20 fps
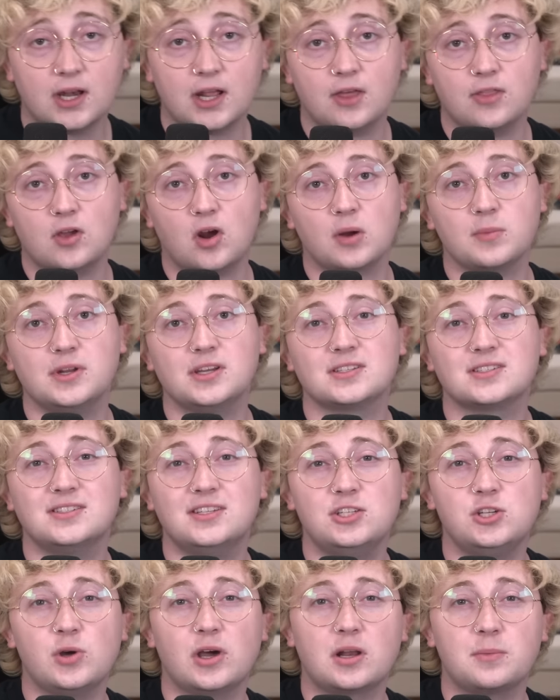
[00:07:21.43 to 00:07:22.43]
again, the army doesn't
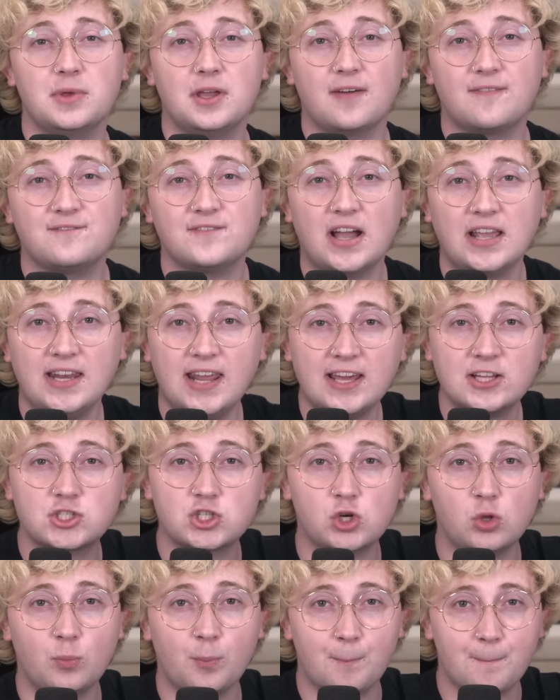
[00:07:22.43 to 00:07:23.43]
teach you how to be a
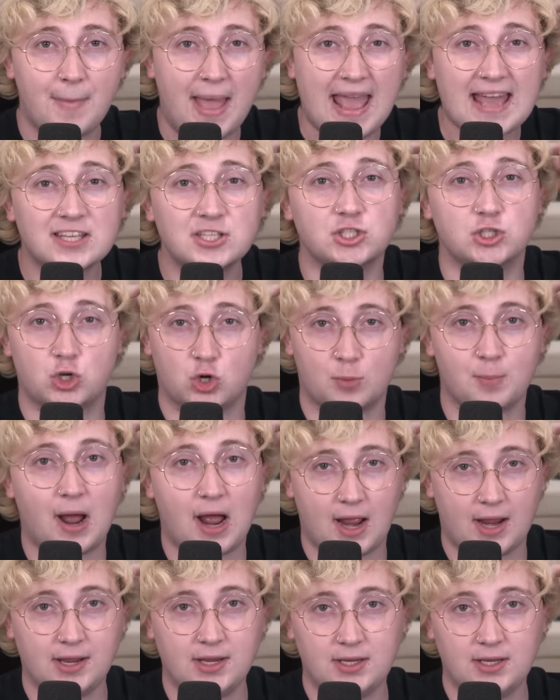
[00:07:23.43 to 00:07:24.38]
financial mastermind.